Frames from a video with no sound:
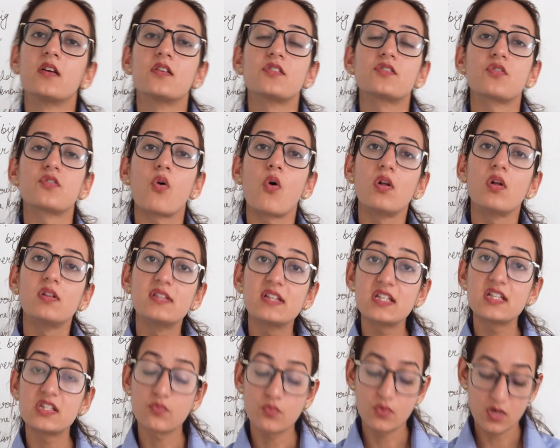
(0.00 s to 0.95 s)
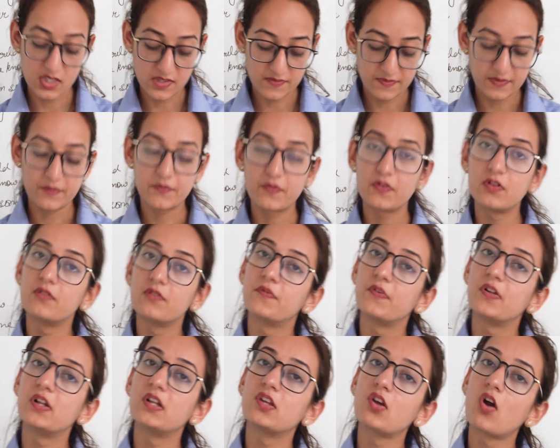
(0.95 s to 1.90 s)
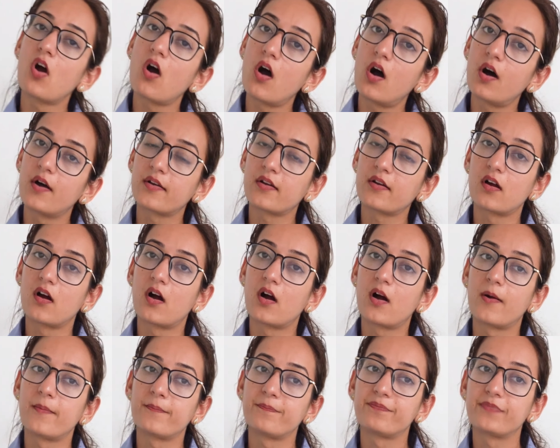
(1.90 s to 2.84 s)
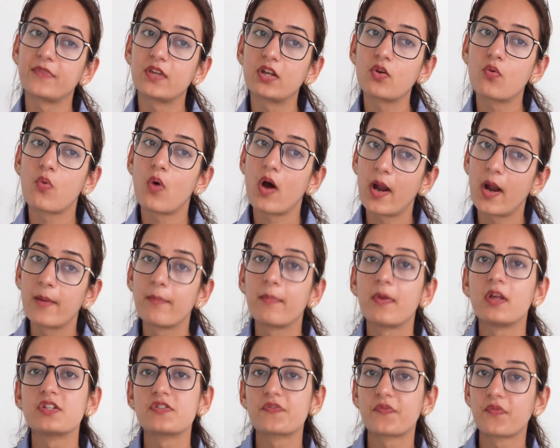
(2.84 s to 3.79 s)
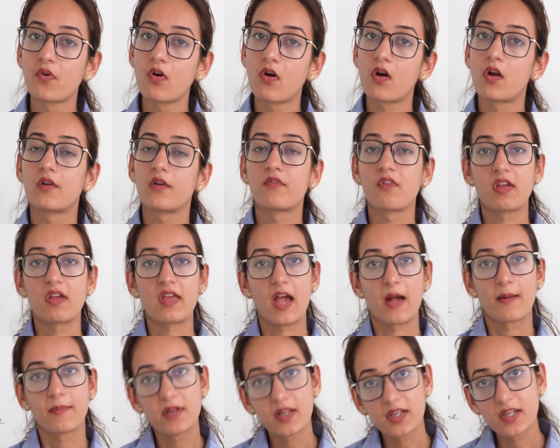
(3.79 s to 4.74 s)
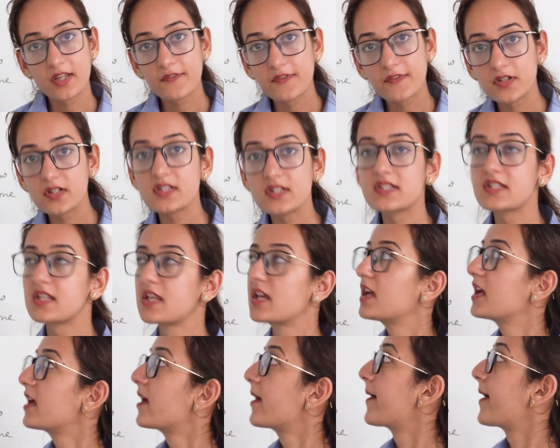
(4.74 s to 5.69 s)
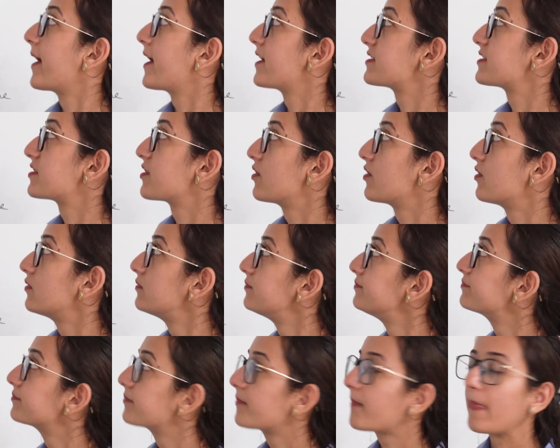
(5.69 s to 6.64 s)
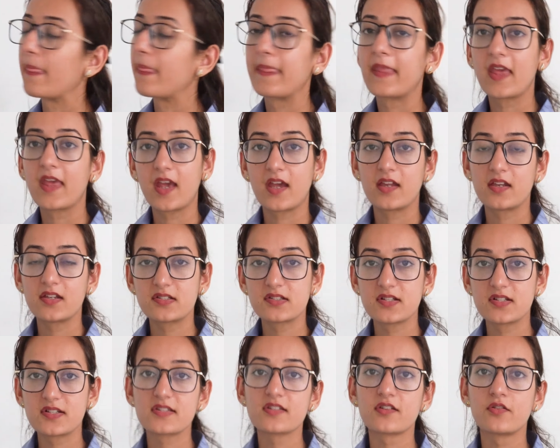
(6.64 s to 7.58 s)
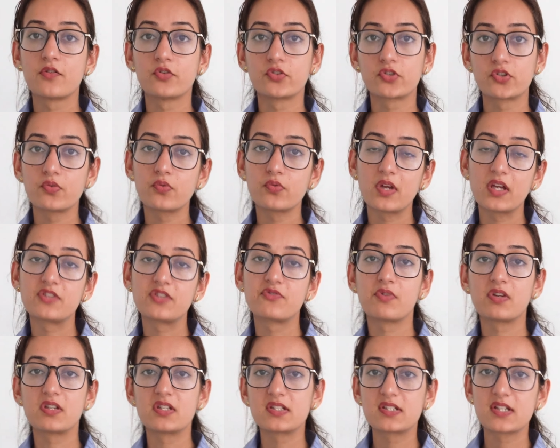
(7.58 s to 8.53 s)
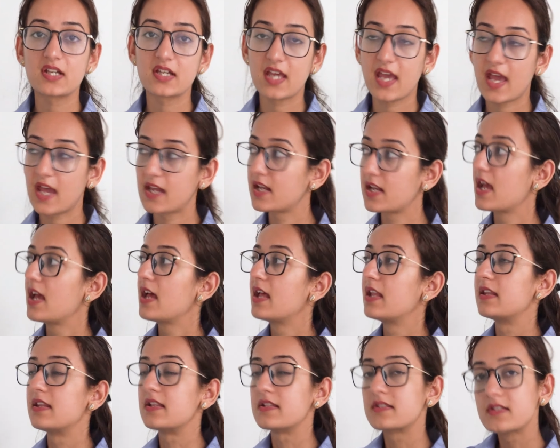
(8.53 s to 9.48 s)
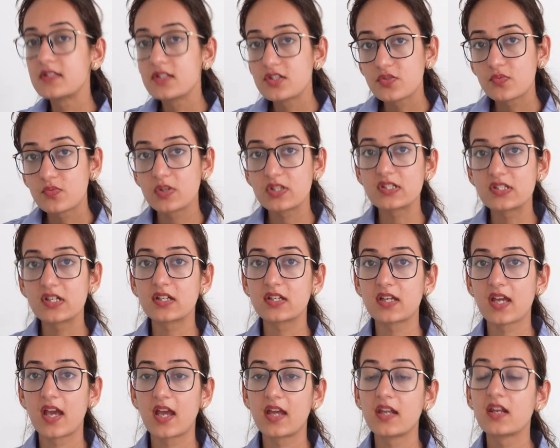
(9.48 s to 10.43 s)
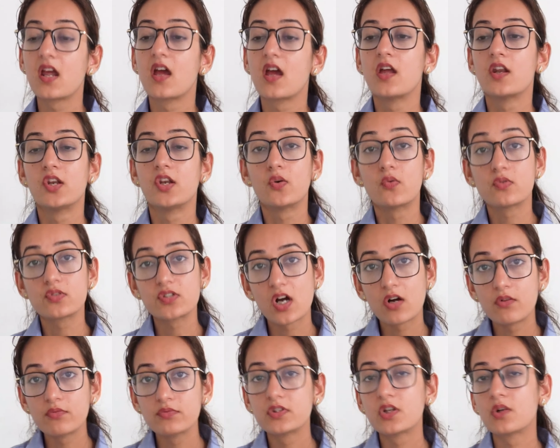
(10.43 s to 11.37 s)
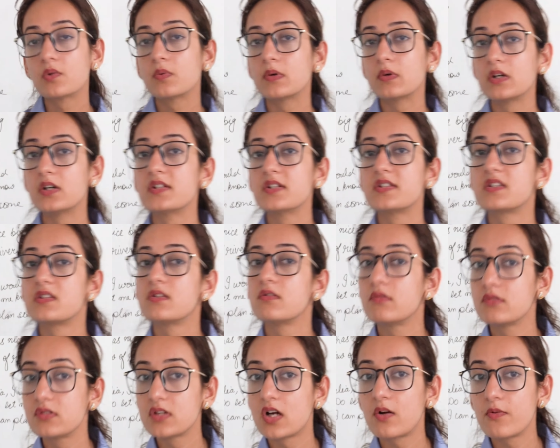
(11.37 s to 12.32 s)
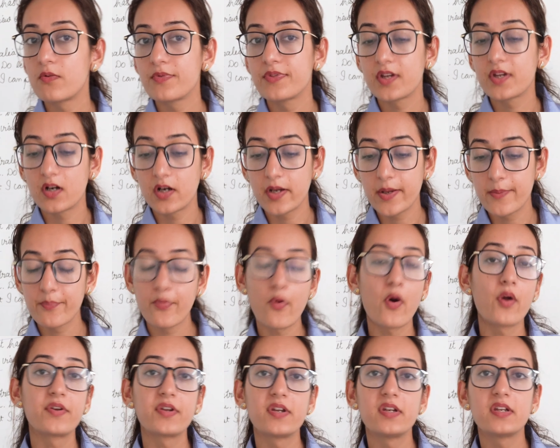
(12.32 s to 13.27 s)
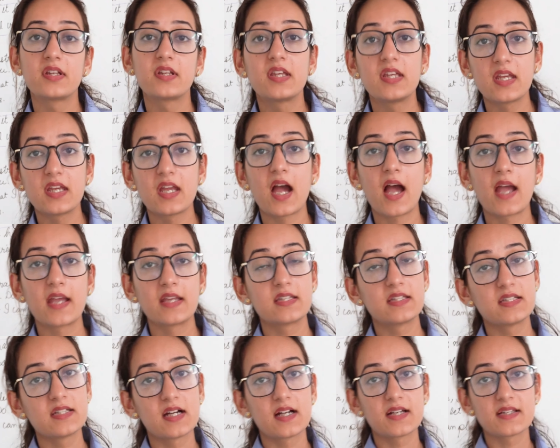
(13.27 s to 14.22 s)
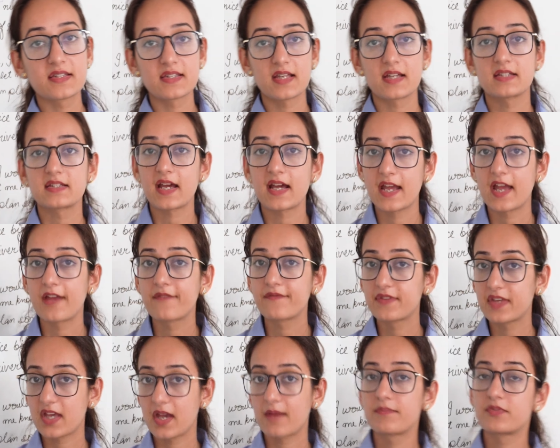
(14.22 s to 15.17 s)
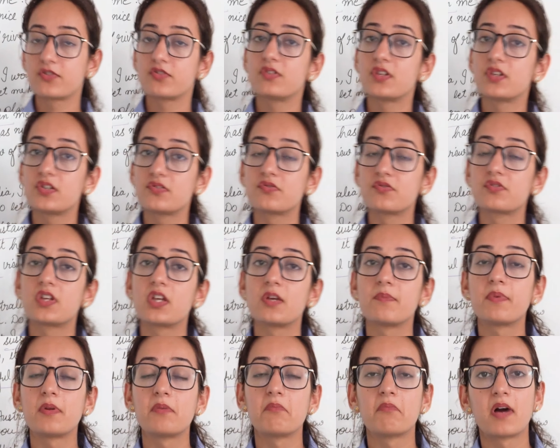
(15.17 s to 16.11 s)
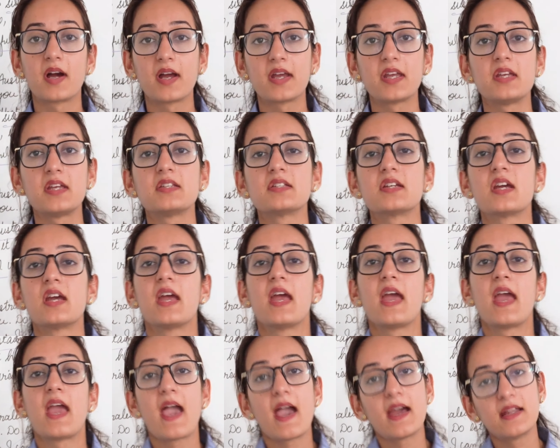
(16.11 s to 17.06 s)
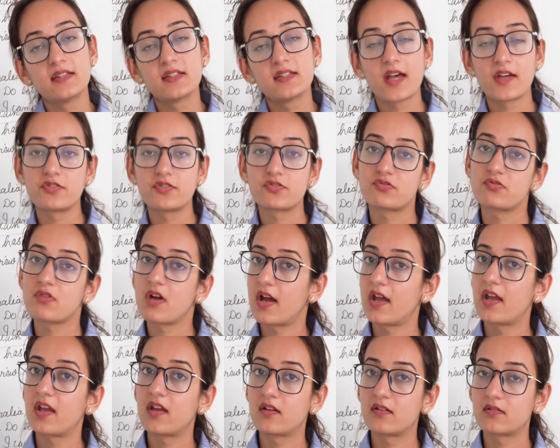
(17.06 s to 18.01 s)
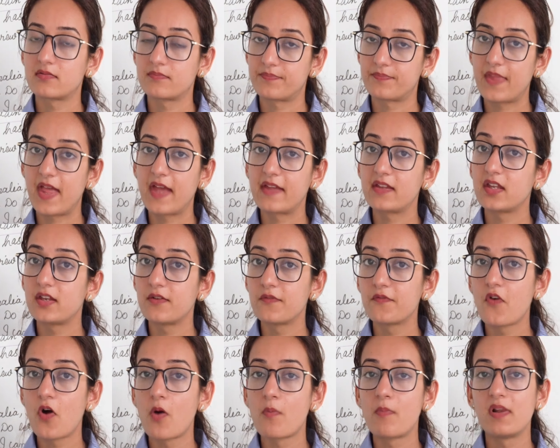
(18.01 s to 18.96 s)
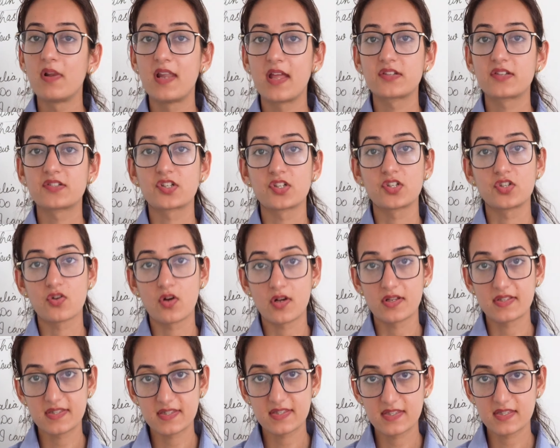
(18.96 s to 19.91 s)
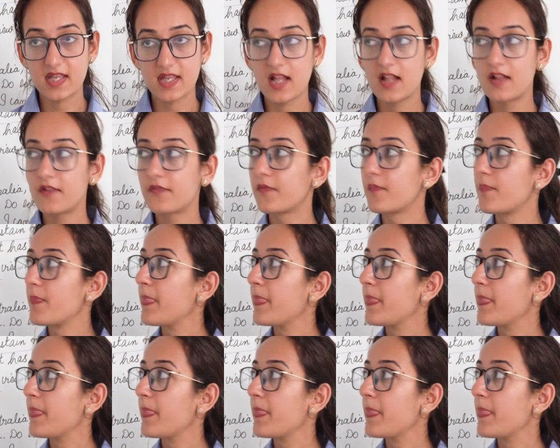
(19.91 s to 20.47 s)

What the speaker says: So all these words will fulfill your requirement for vocabulary words. So here it is. Go through it, read it again, listen to it again, note down the words, note down the important key ideas that I have kept you need to keep in mind, and then try an informal letter yourself.